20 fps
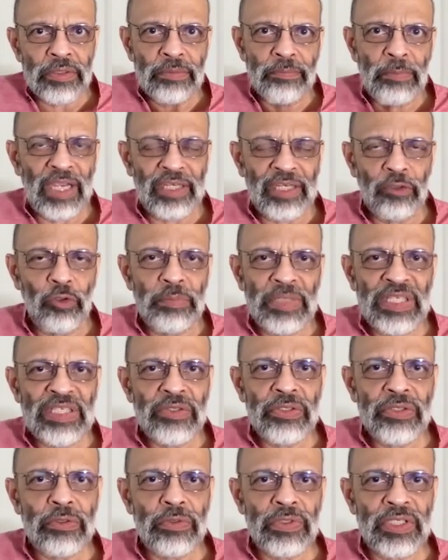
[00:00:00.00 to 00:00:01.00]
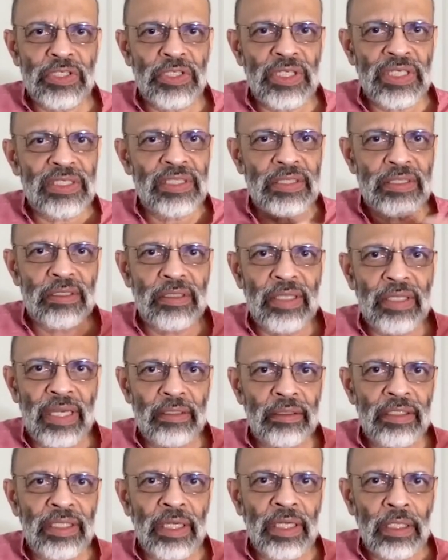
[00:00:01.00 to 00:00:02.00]
is by no means to suggest
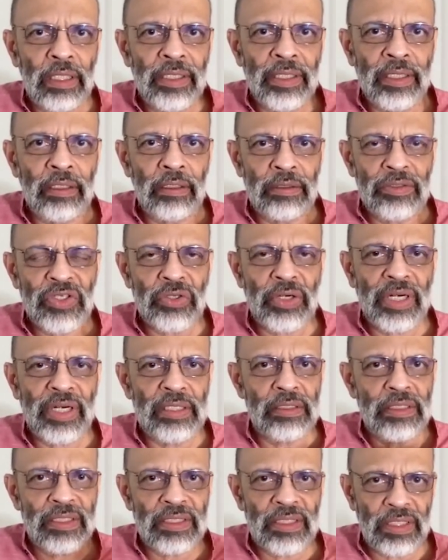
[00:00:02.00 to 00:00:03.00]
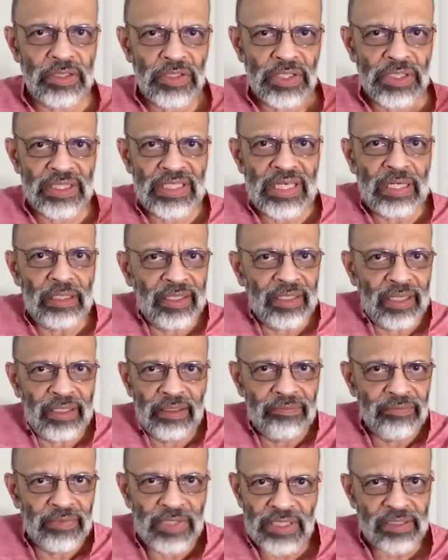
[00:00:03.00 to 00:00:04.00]
that the earlier strains such as Delta
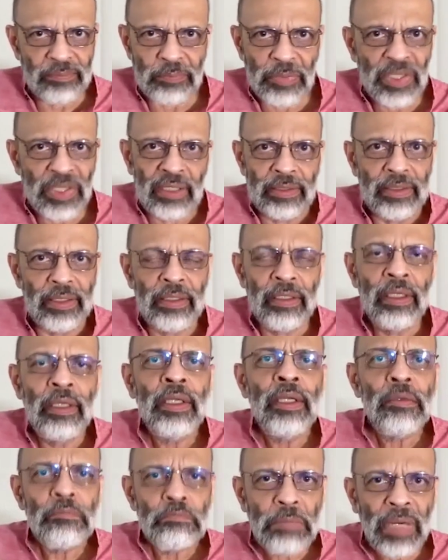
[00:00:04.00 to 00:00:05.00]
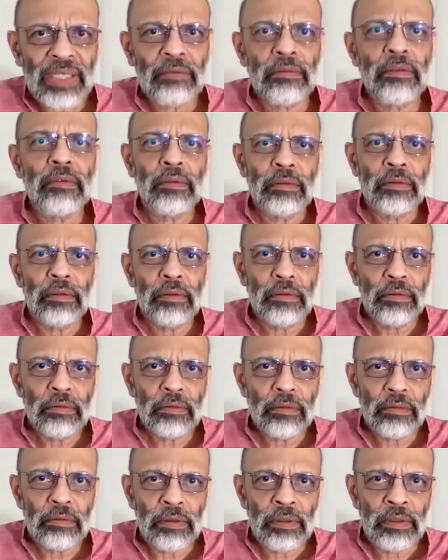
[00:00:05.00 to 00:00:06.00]
have disappeared, but
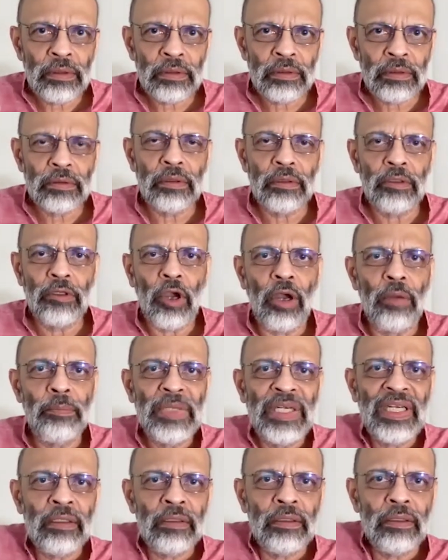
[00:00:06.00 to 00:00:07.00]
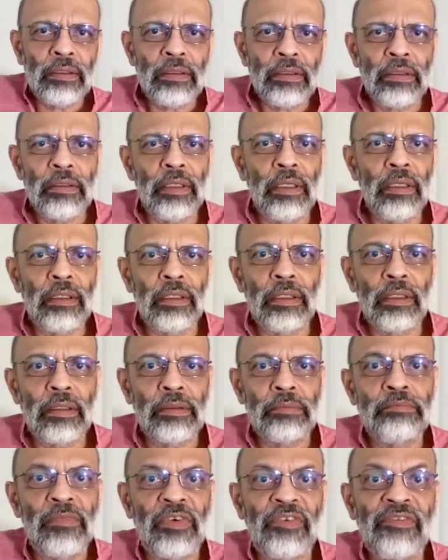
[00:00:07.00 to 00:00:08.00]
the dominant
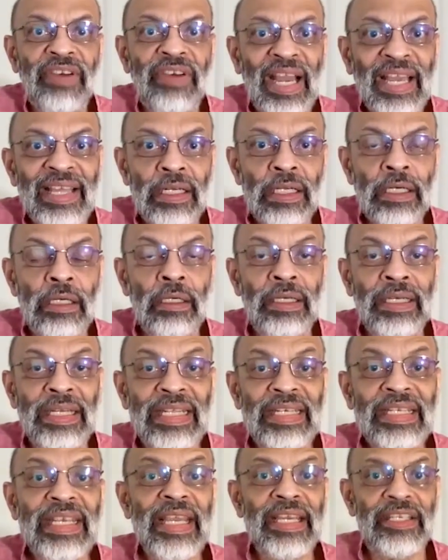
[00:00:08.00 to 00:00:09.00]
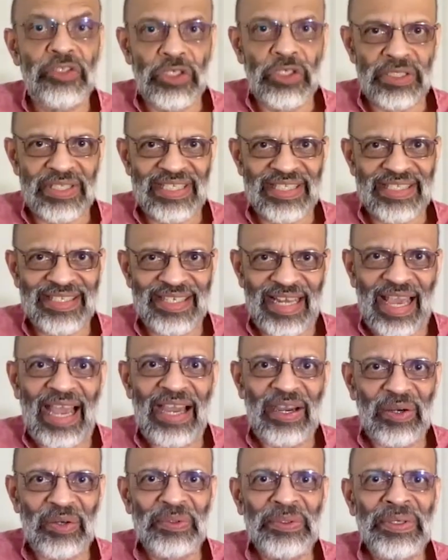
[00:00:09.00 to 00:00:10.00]
um, viral lineages
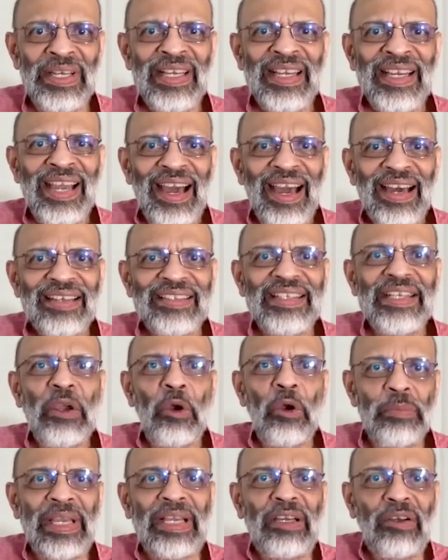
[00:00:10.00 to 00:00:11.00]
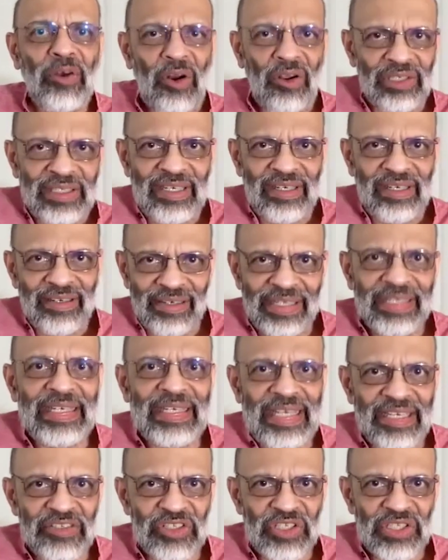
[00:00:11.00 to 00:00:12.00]
now are the Omicron
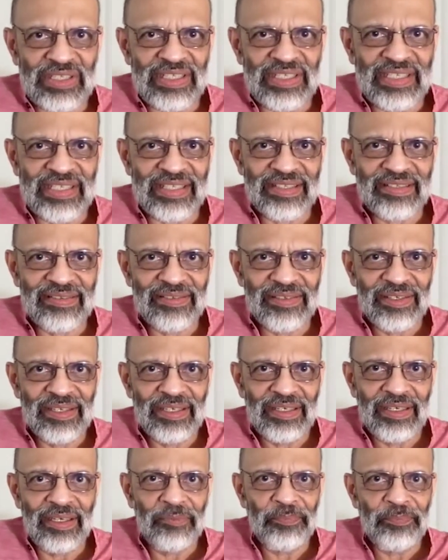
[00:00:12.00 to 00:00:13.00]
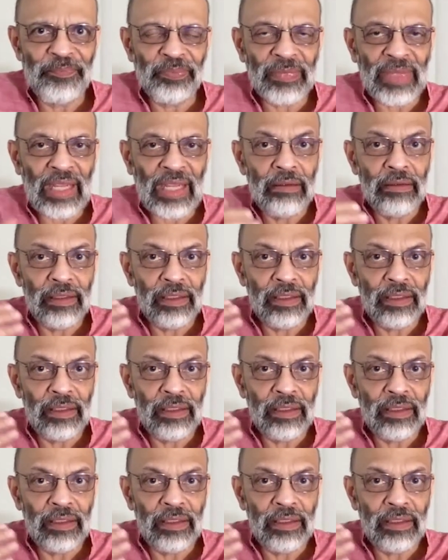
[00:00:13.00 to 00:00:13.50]
lineages. Um,